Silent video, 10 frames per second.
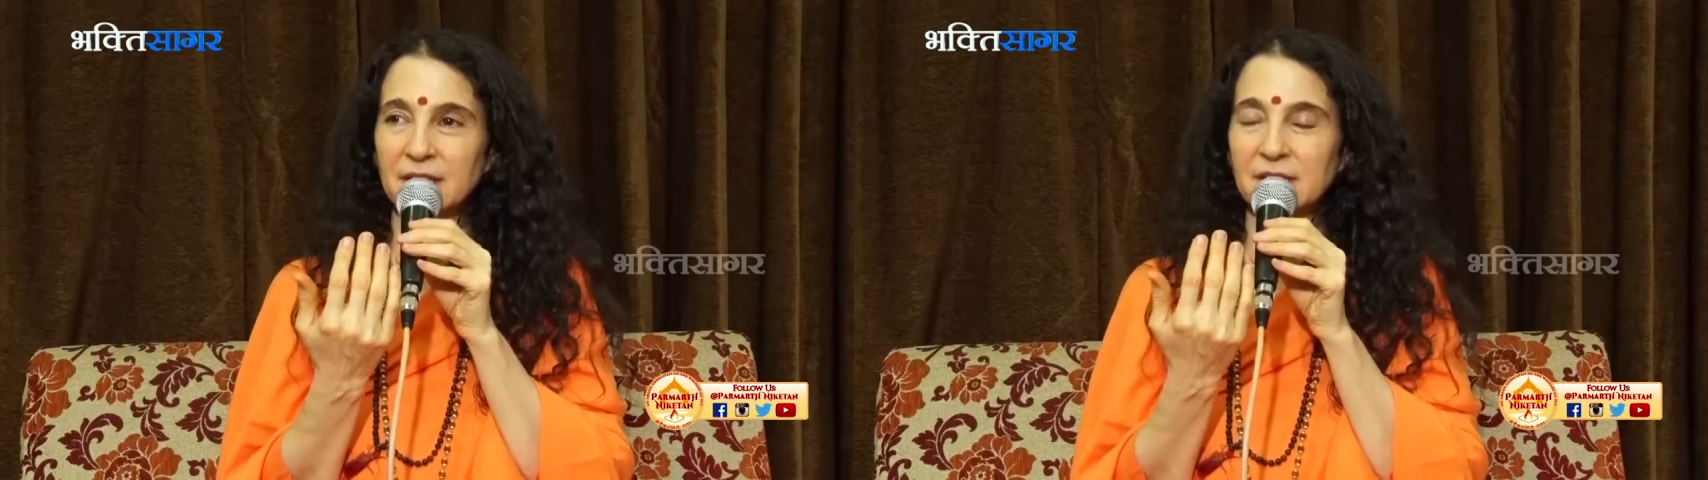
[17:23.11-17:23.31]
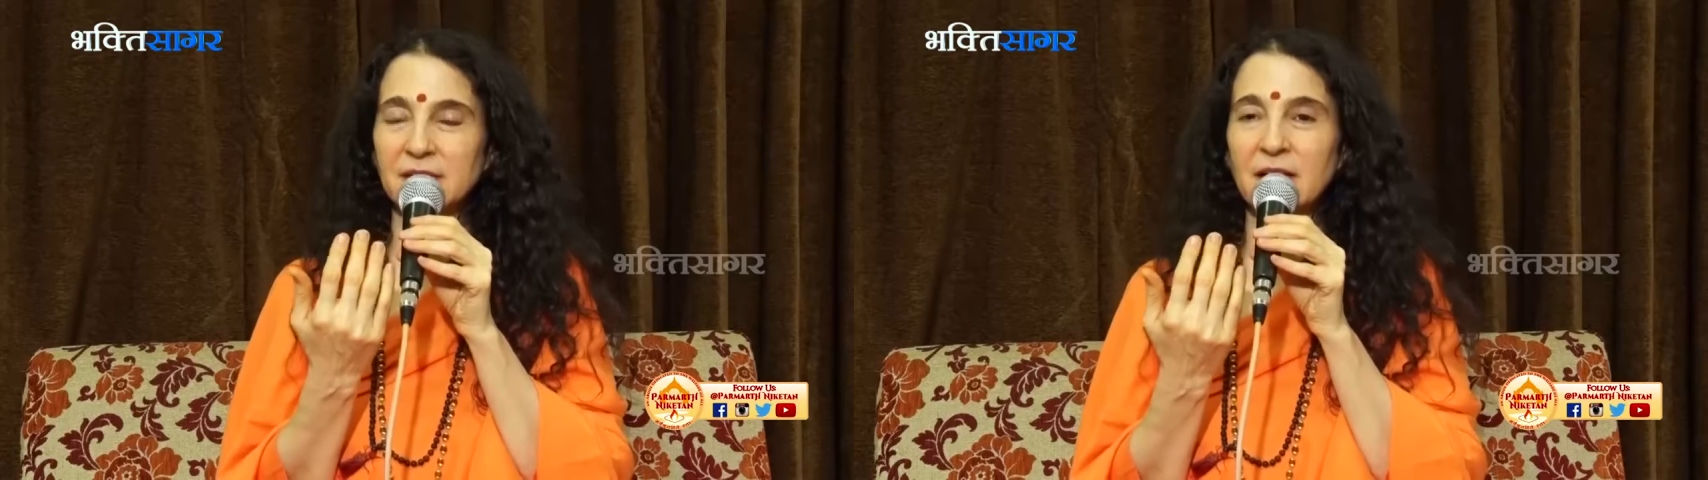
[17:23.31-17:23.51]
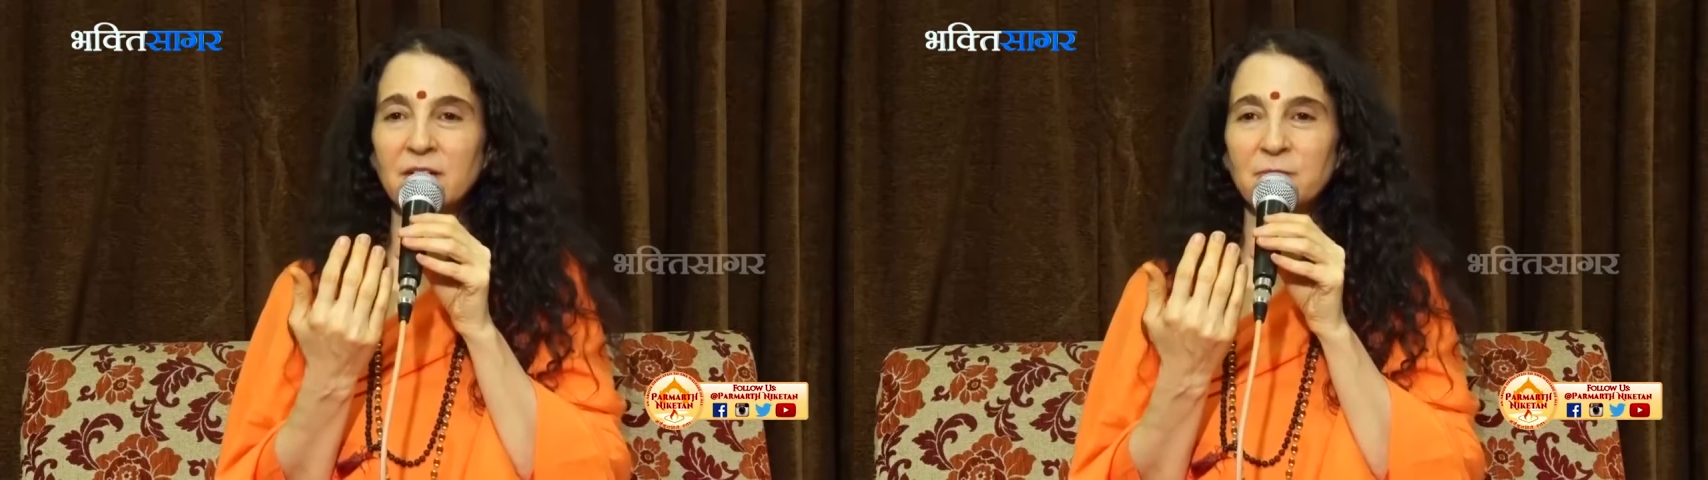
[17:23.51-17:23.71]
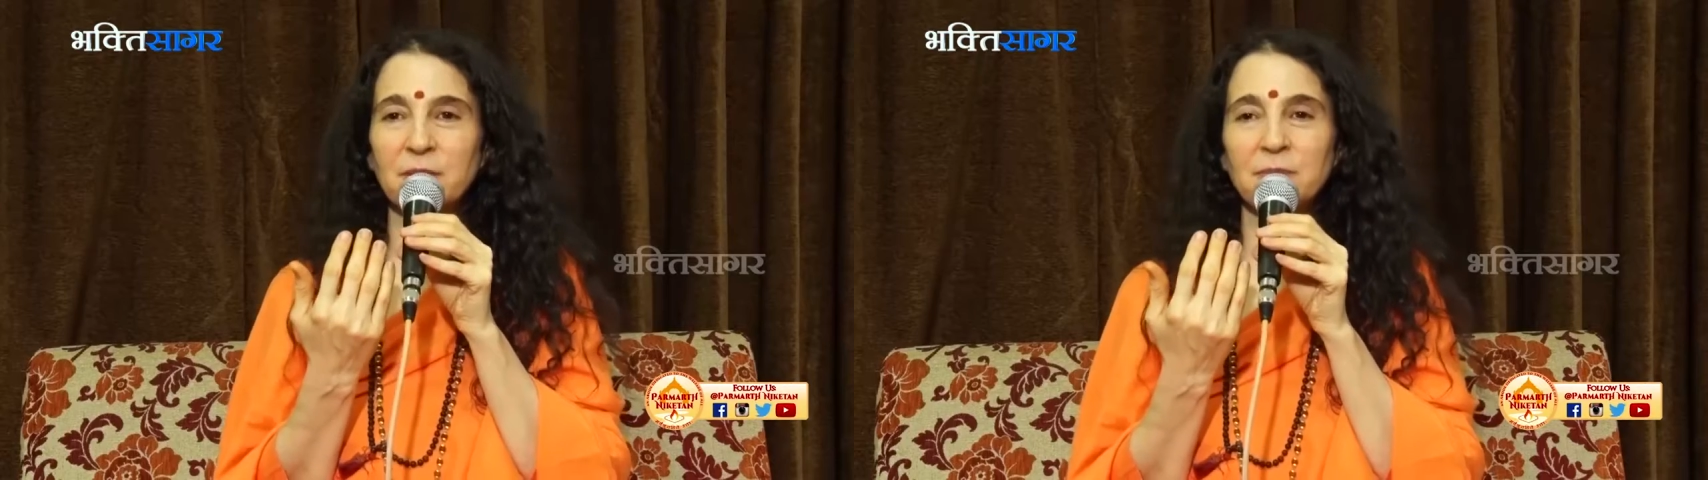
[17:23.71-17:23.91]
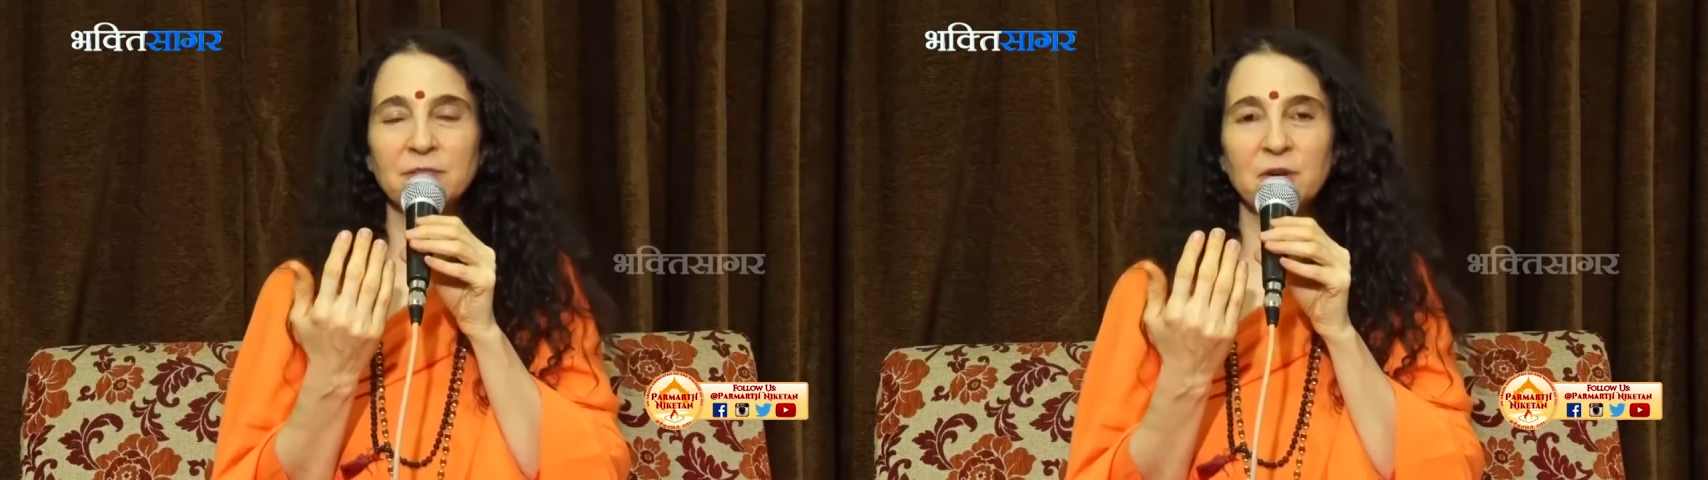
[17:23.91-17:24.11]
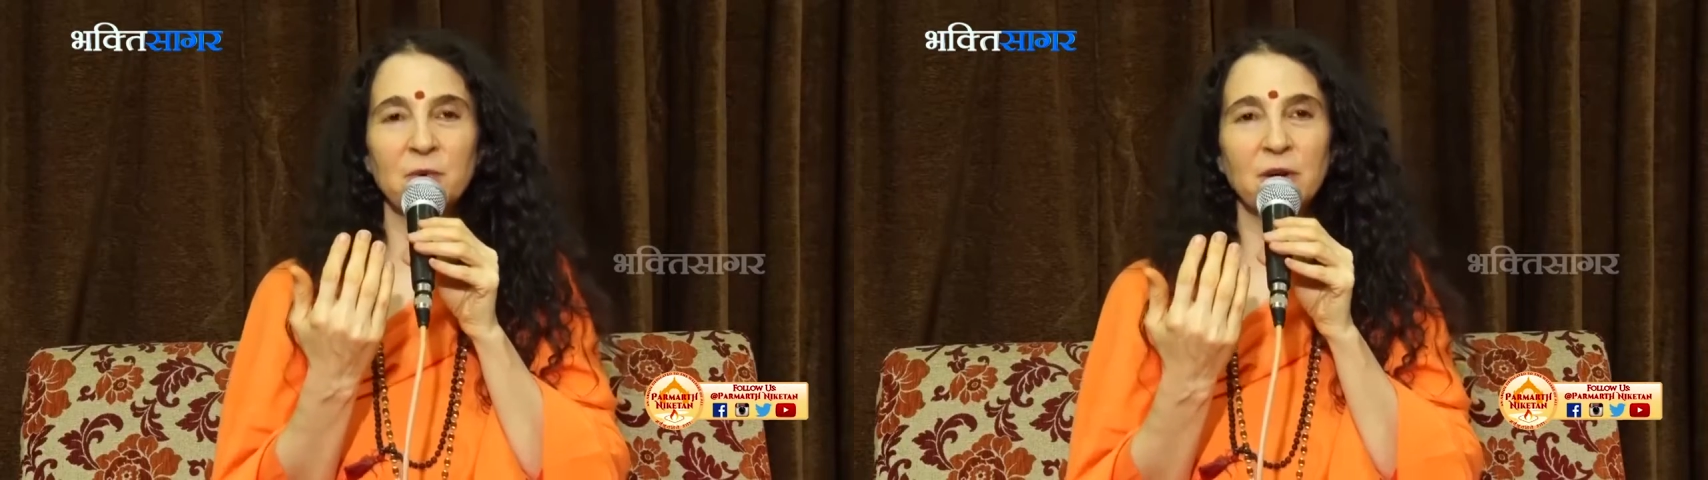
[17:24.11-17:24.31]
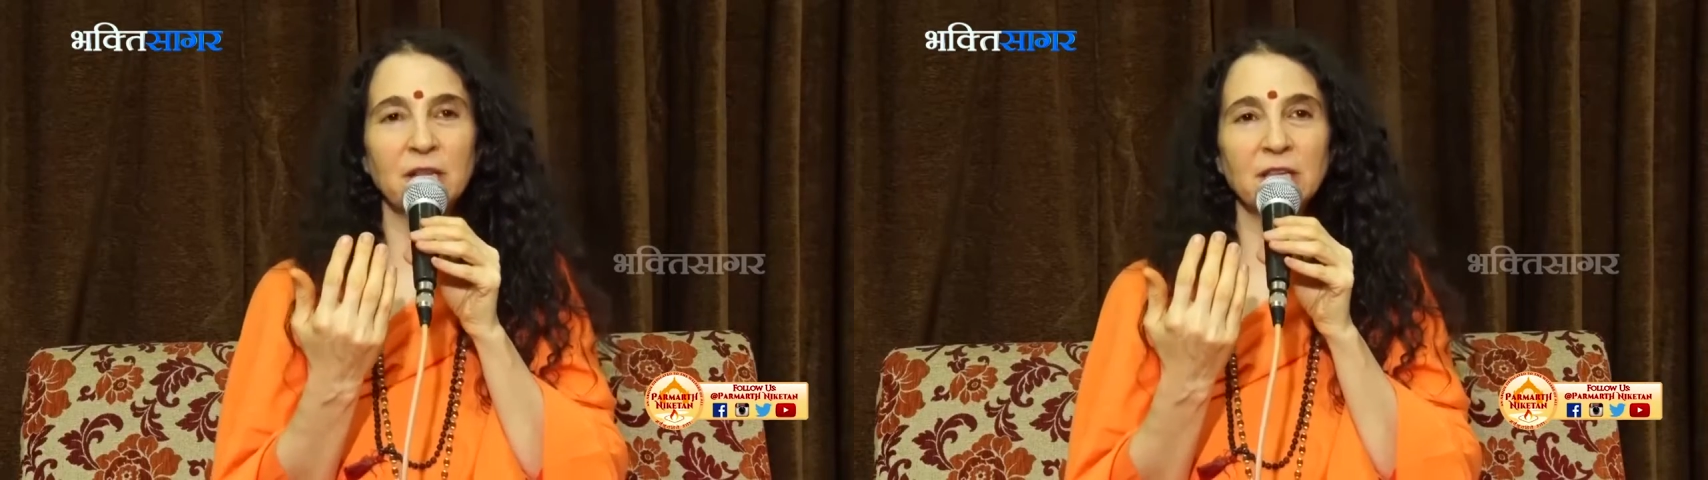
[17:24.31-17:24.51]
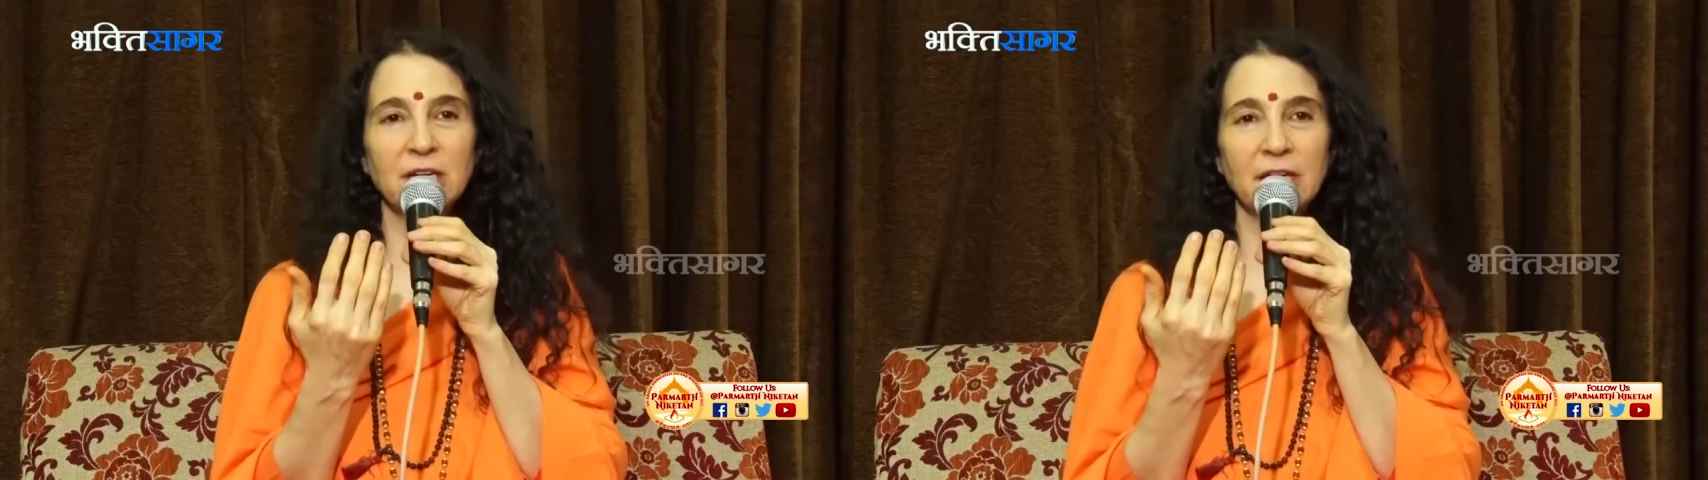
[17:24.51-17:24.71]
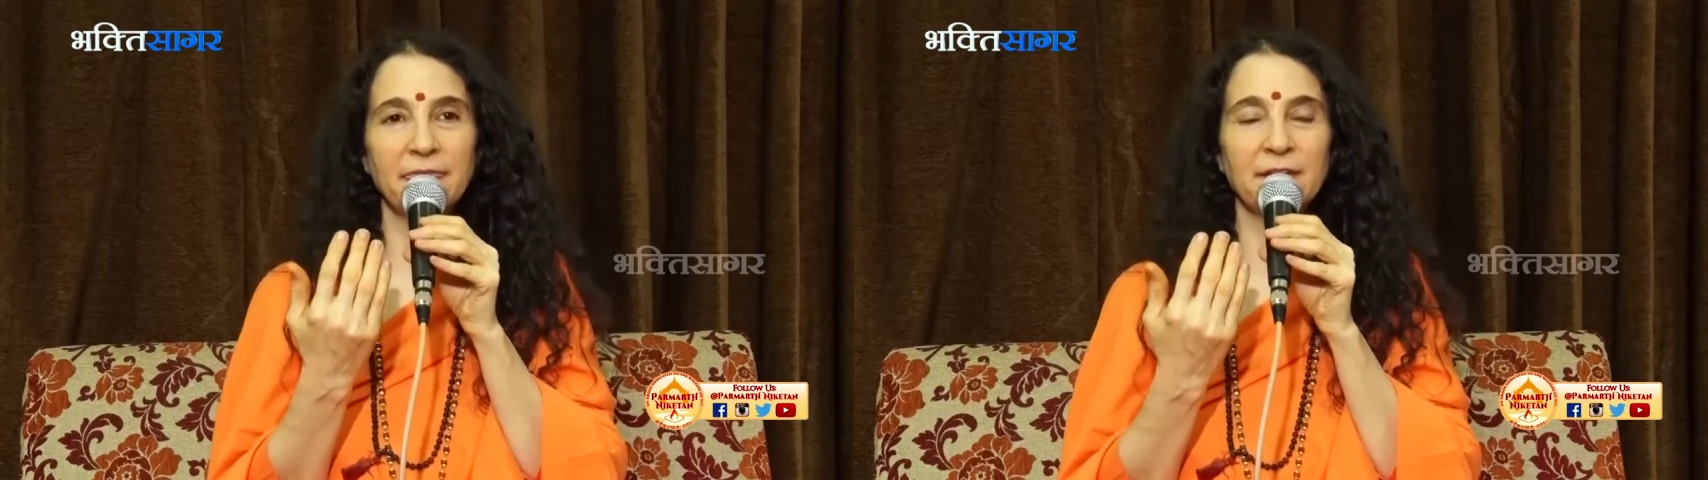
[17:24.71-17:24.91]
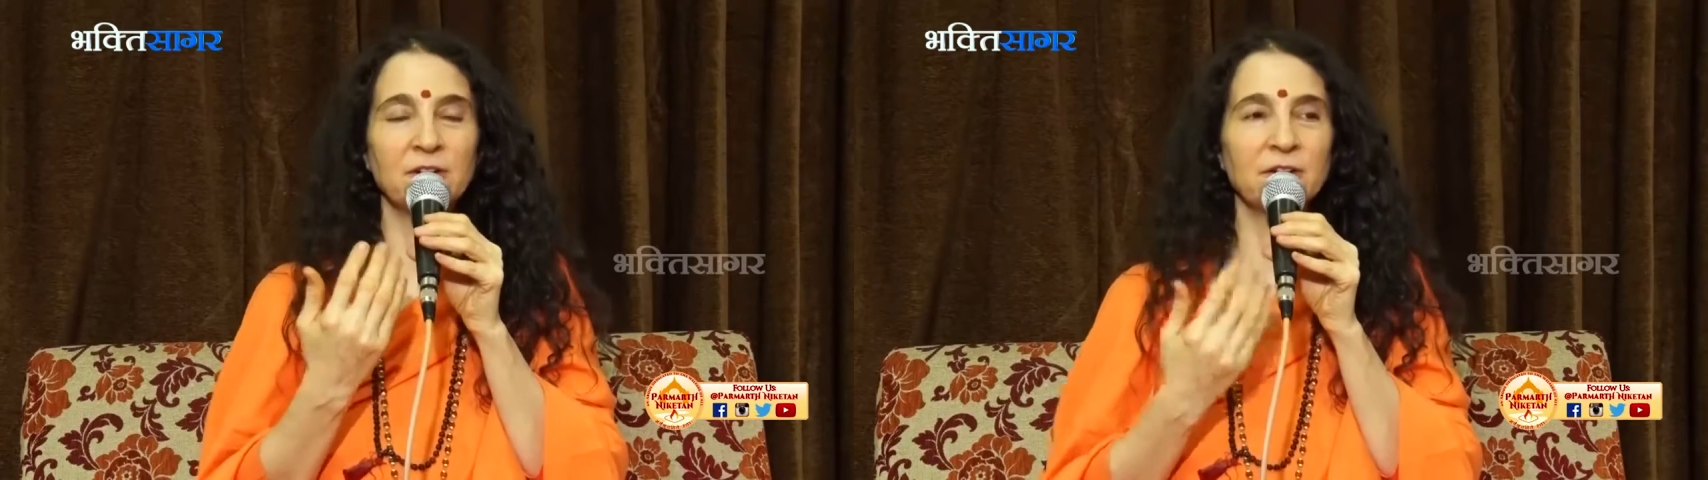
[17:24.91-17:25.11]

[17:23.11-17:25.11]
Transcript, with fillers: because a lot of people don't want to look at their